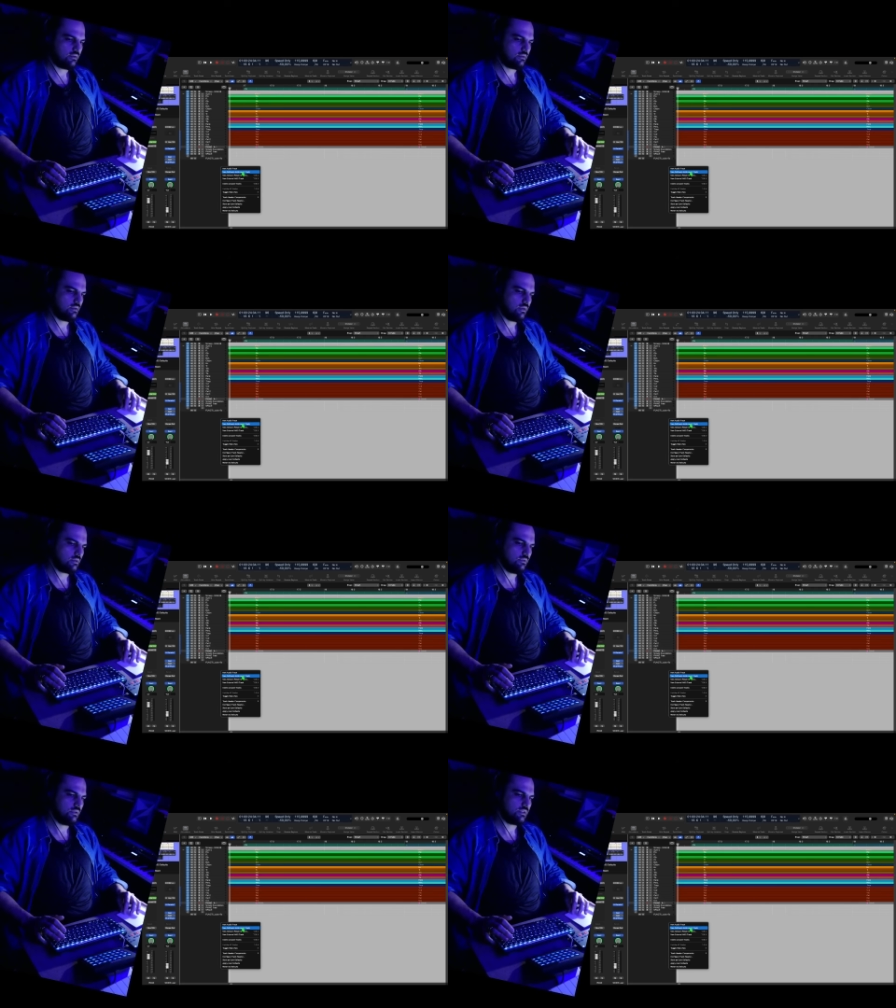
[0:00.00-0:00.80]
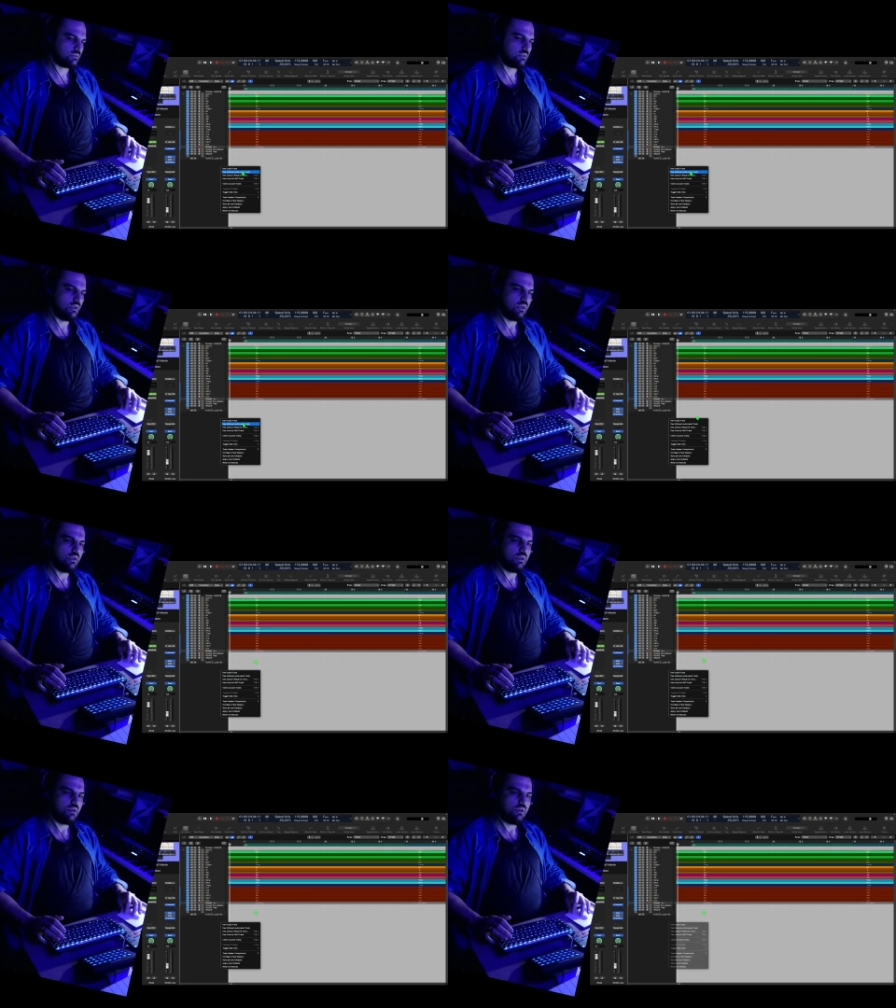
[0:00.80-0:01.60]
coolest
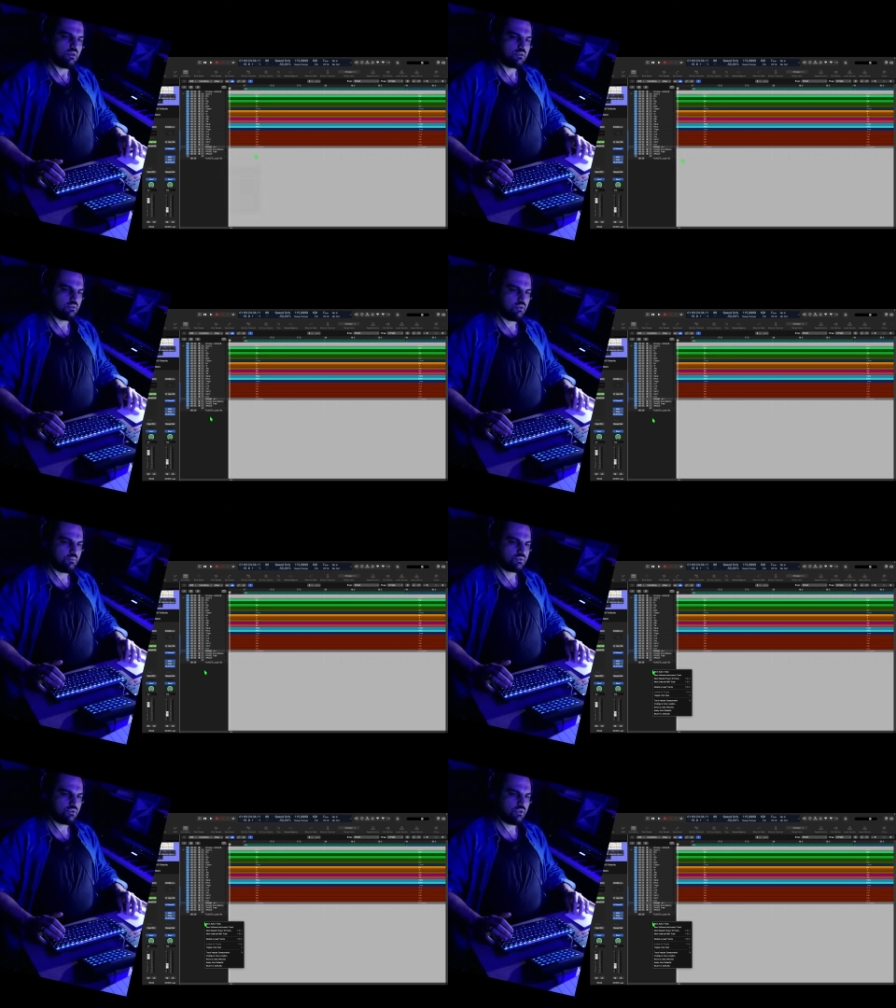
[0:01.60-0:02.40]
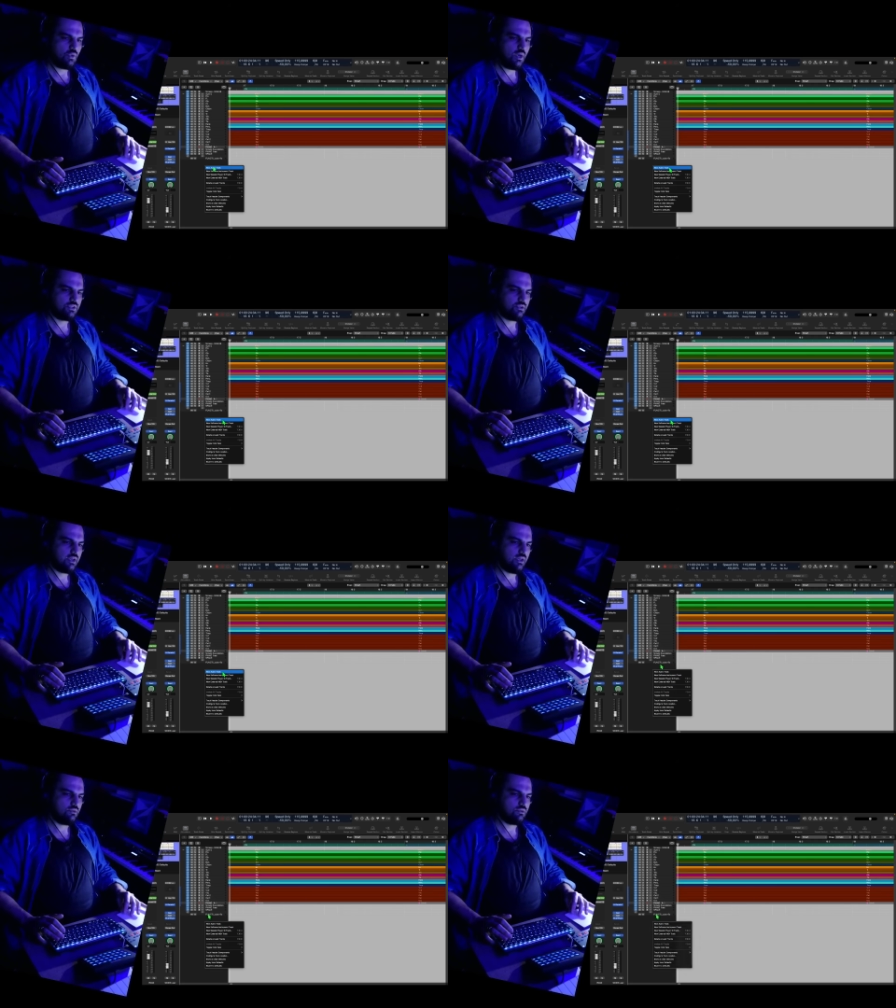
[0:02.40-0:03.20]
tip. So what you
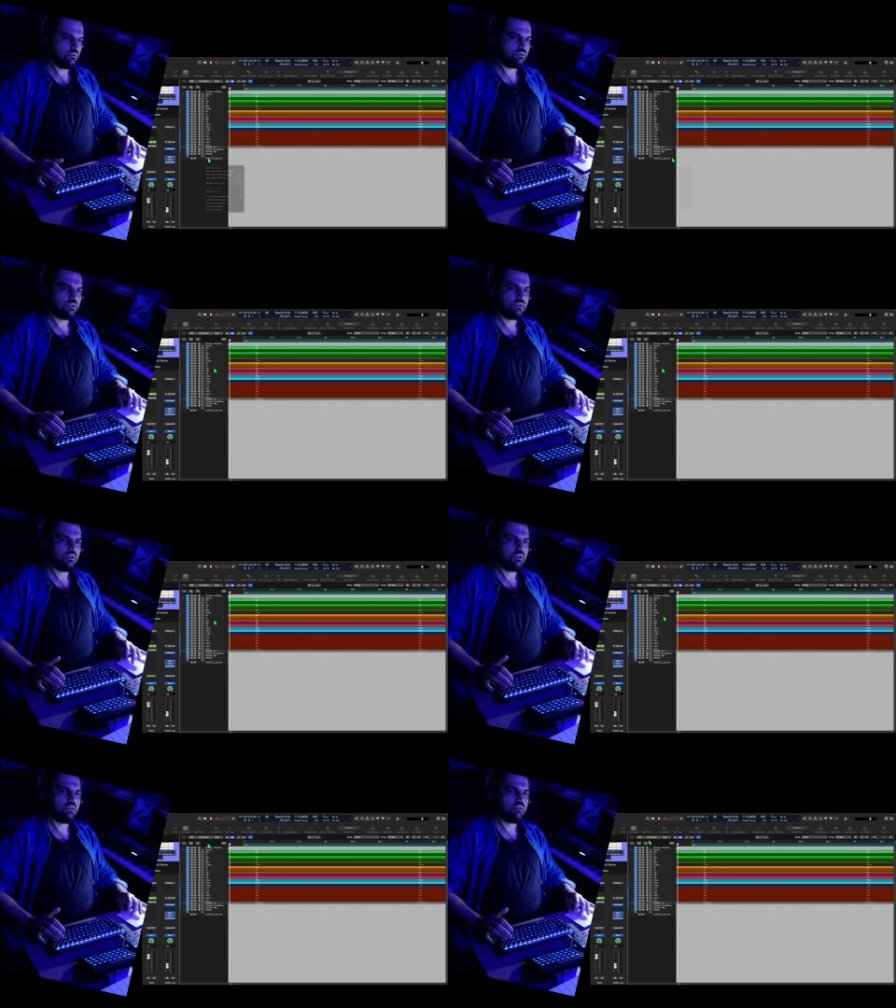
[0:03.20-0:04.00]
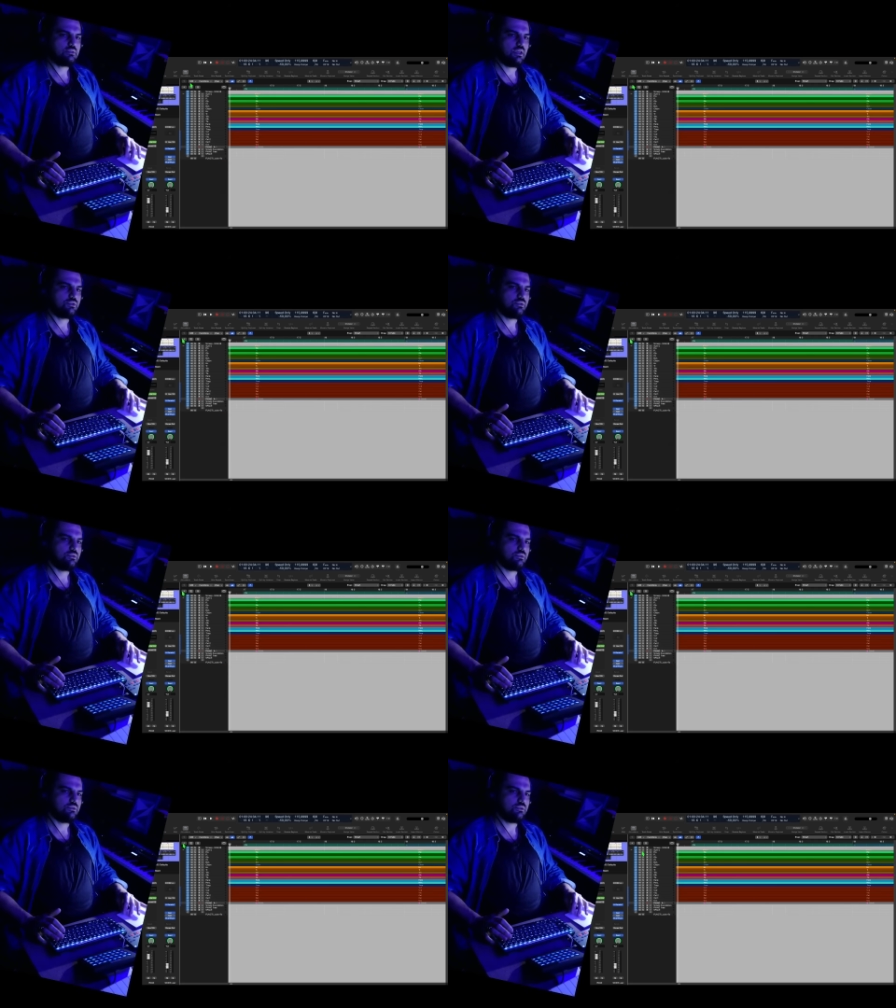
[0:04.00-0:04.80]
can do is that
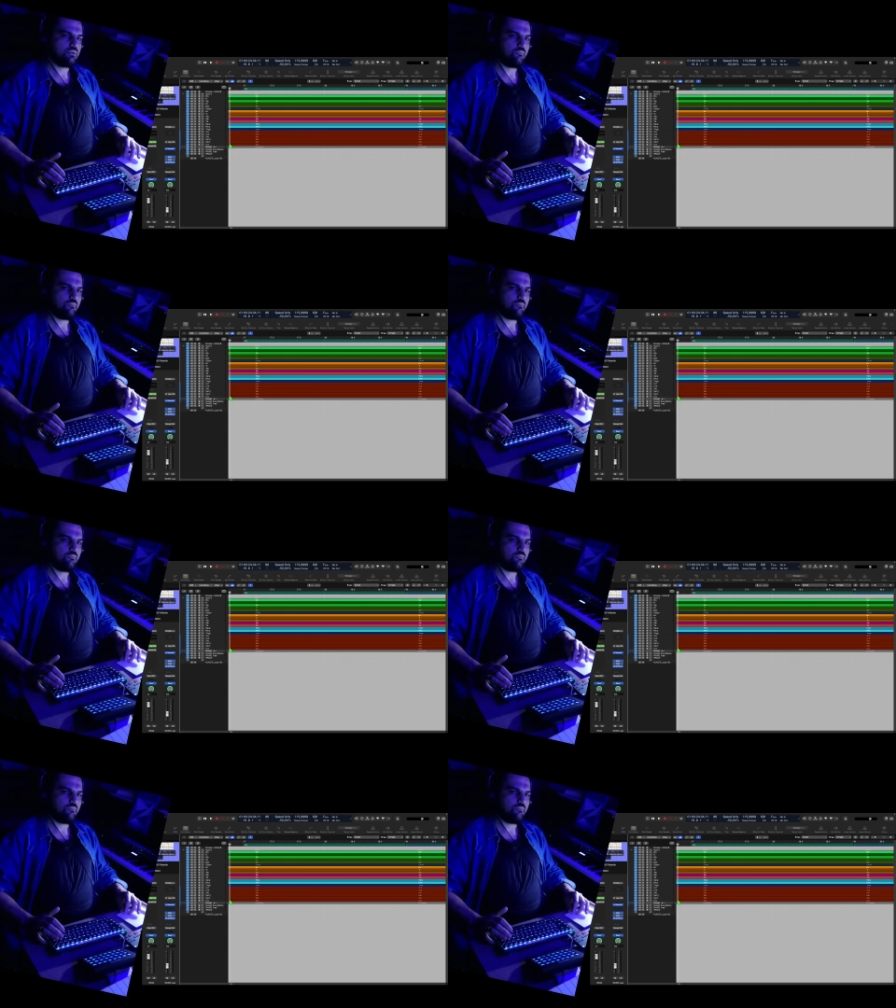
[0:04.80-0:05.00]
you